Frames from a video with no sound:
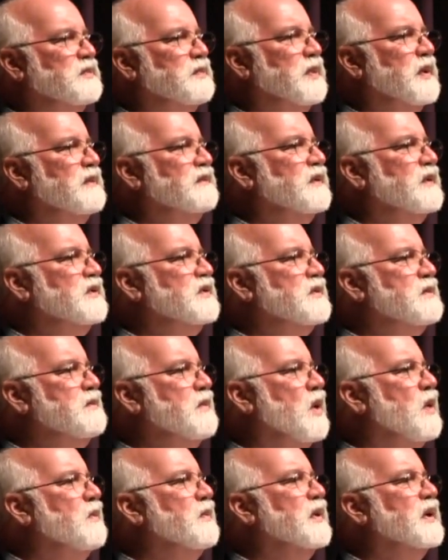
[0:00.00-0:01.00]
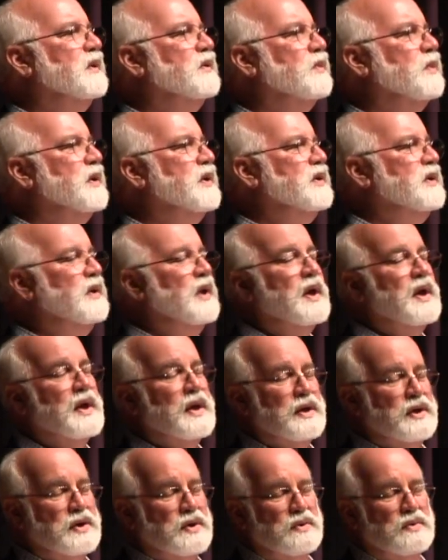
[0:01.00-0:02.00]
privileged moment when
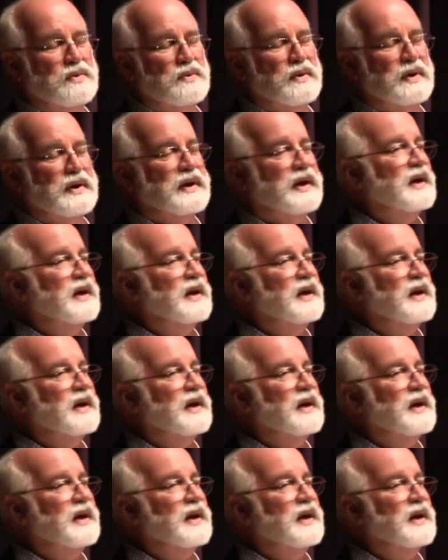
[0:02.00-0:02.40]
you